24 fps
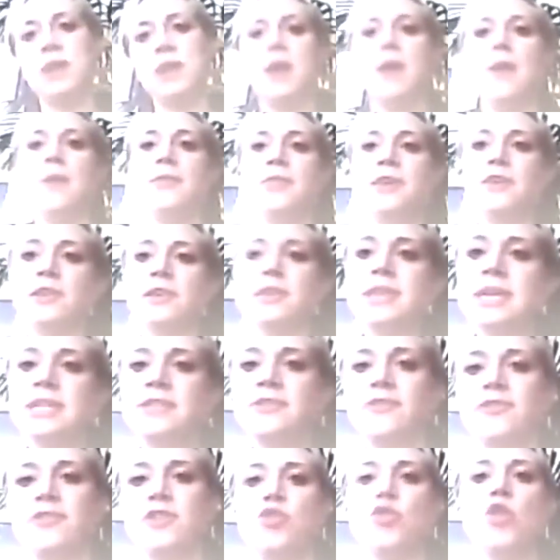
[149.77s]
There are these
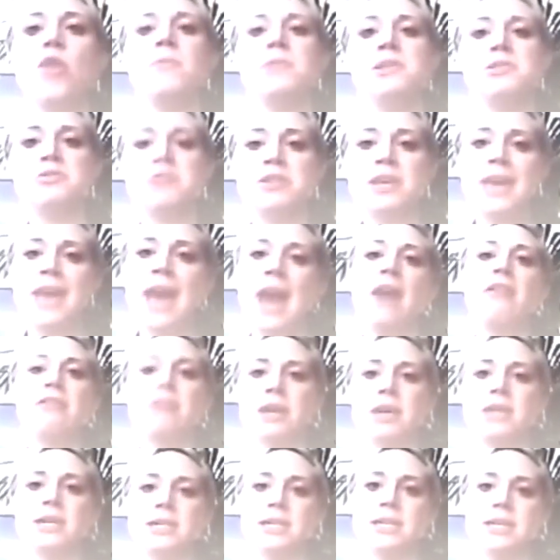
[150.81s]
phenomenal
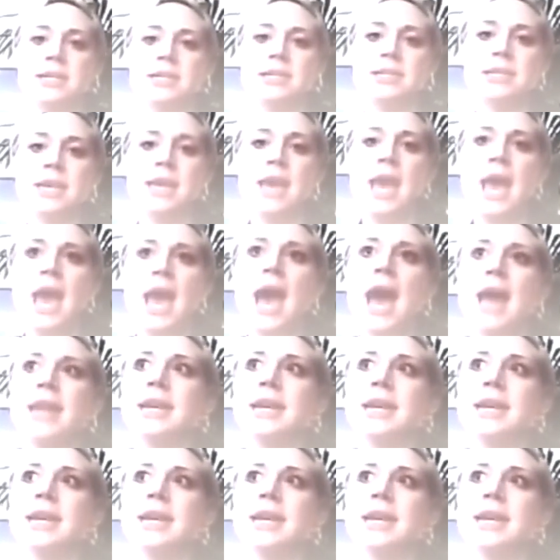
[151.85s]
characters. And